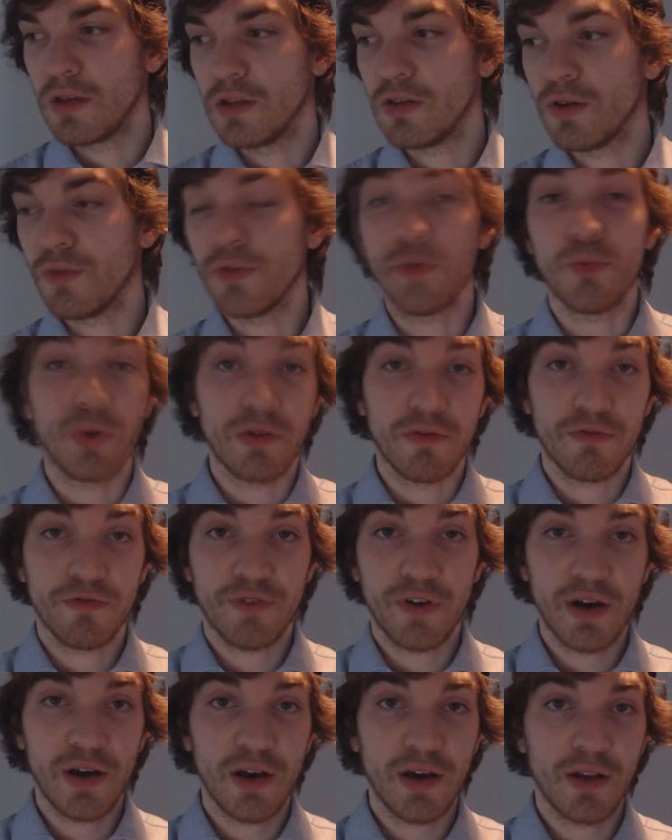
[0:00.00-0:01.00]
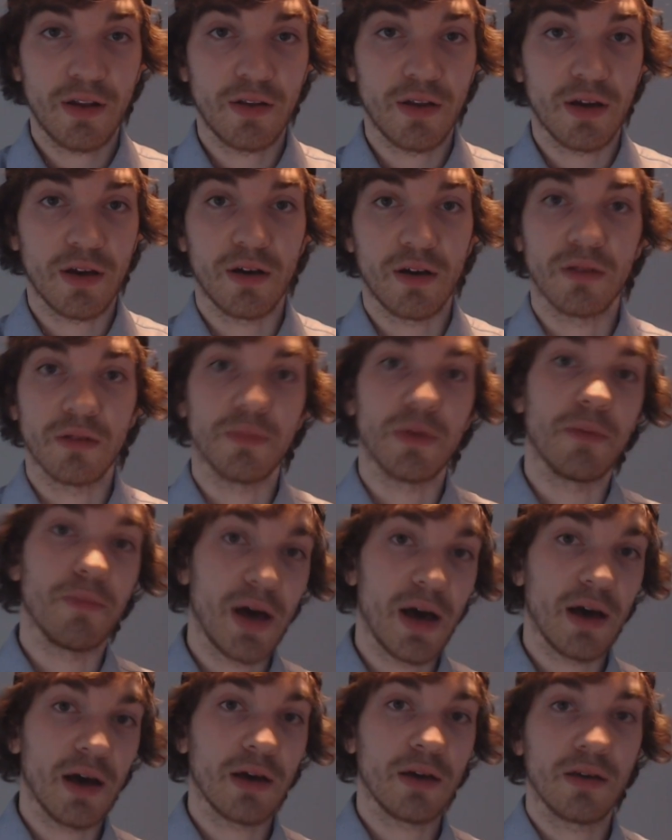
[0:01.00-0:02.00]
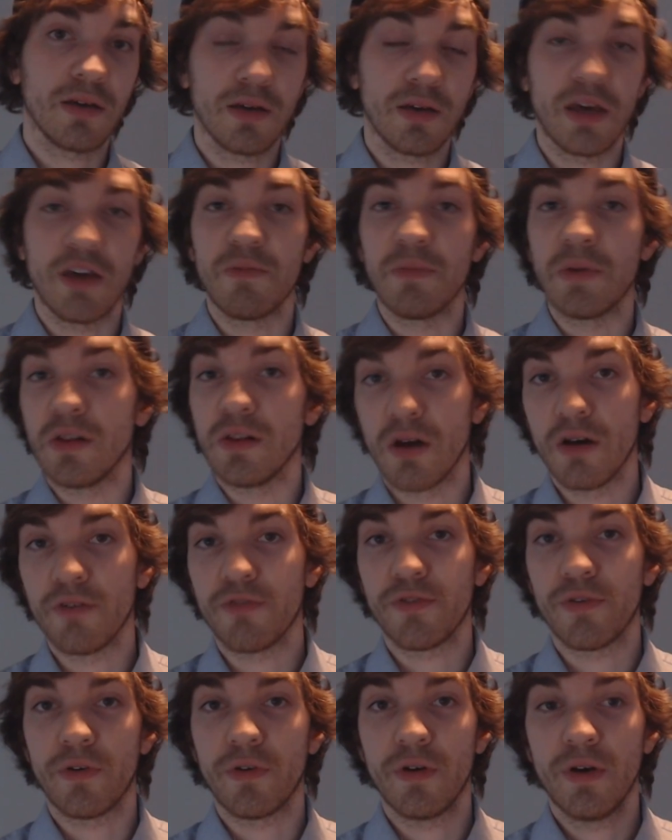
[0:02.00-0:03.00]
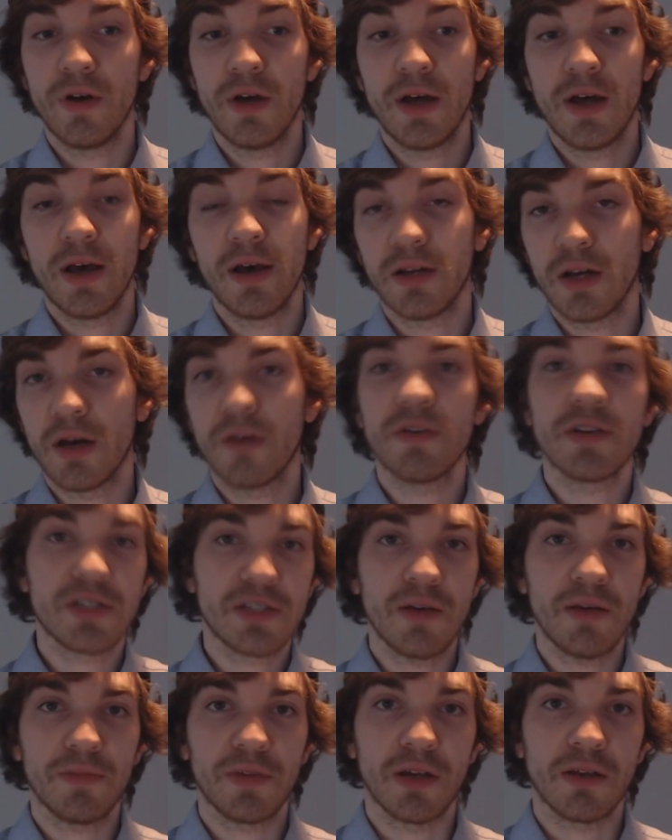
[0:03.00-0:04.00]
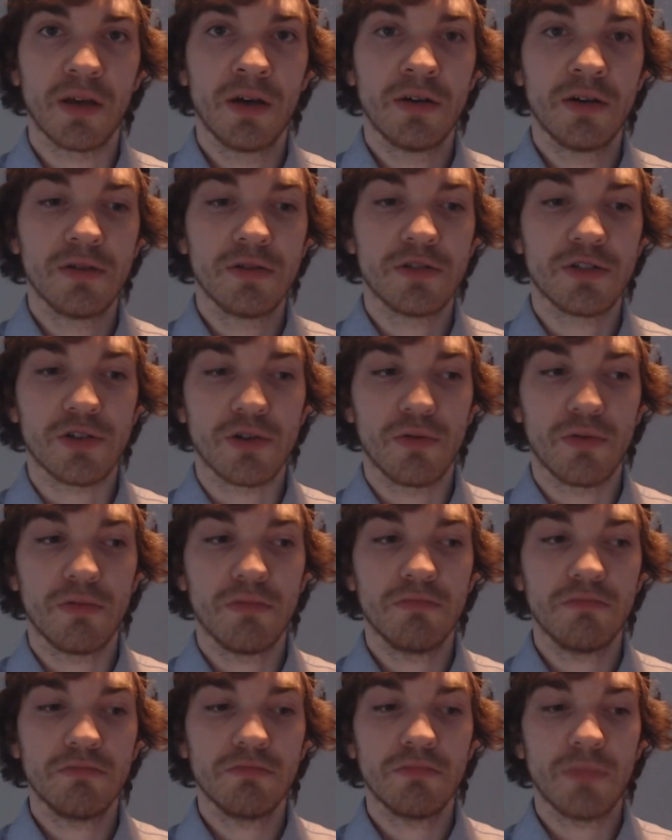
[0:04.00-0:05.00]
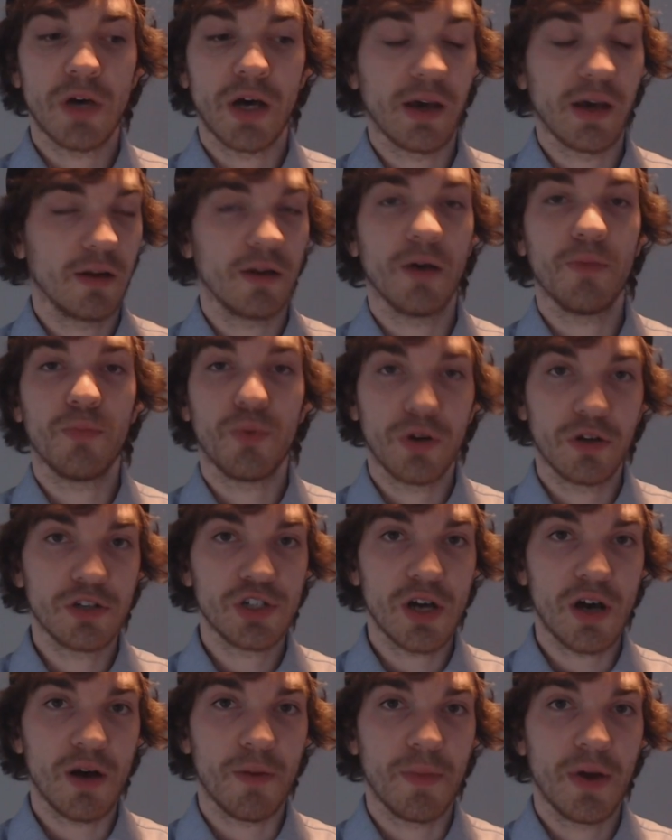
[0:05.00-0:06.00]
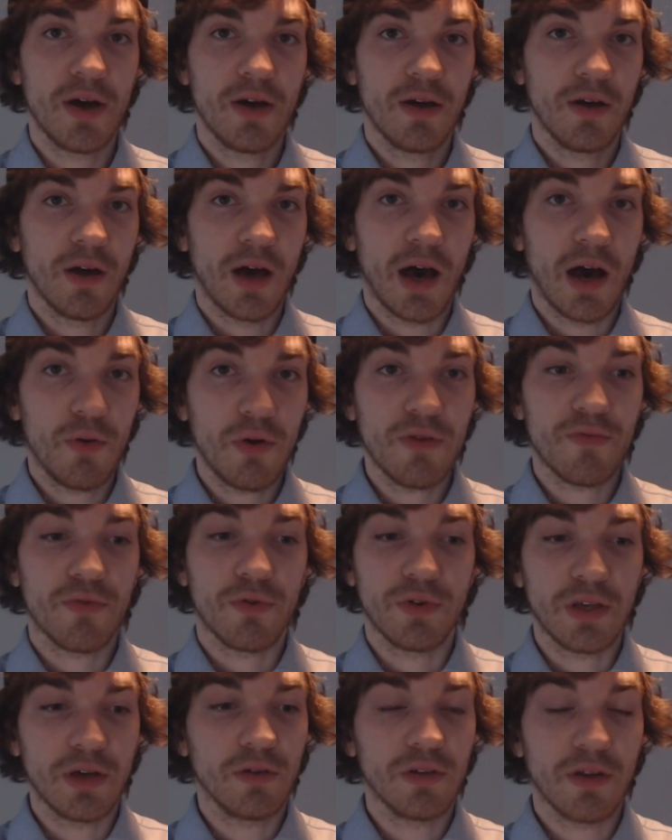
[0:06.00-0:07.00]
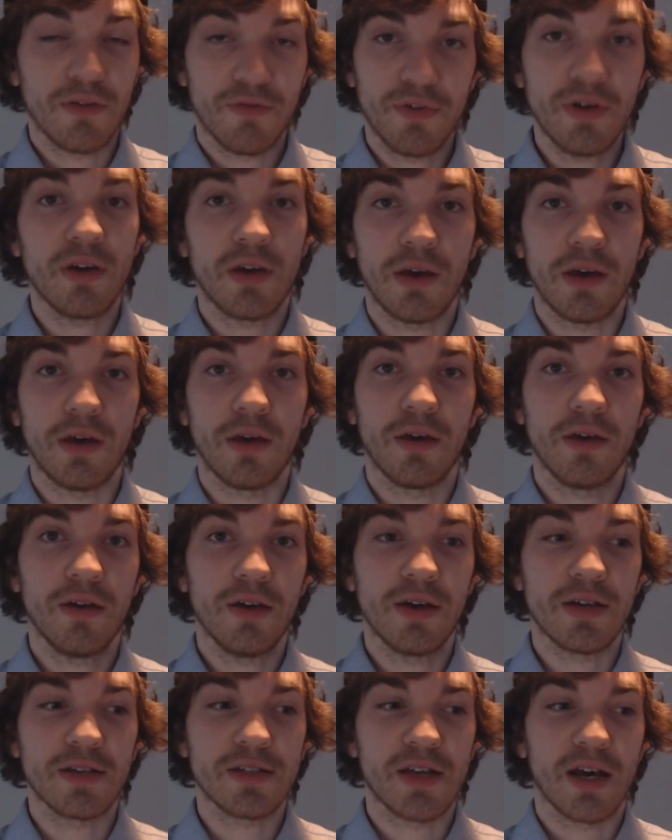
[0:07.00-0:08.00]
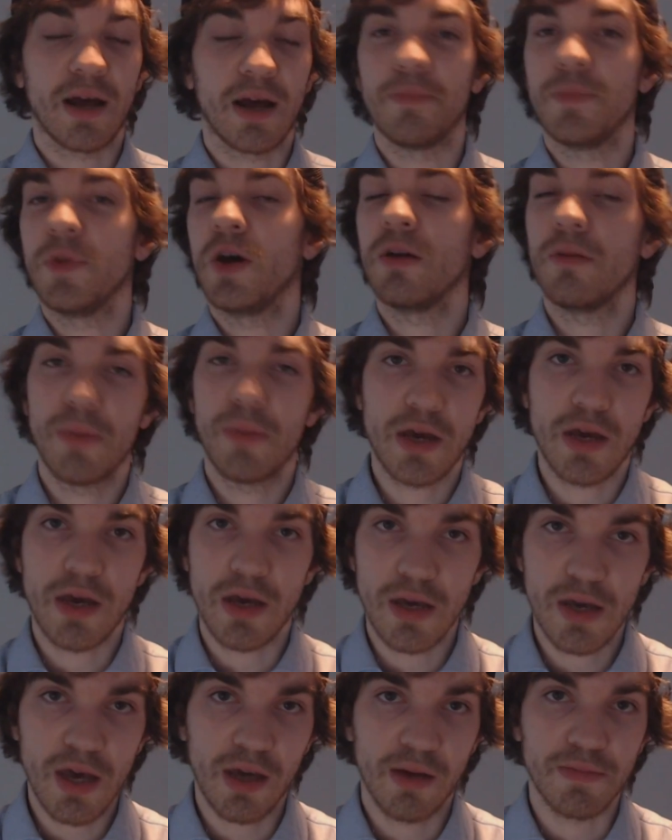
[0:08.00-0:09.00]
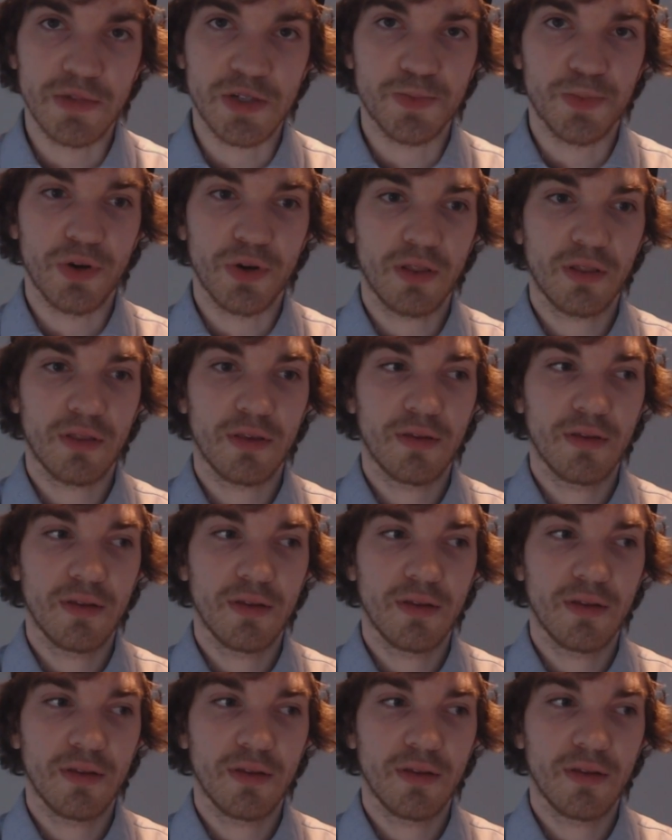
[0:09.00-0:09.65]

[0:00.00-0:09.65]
interview went fine, they called me back, gave me an offer, and I've accepted. So I end up with a job. However, the only thing here is that I'm not making games, but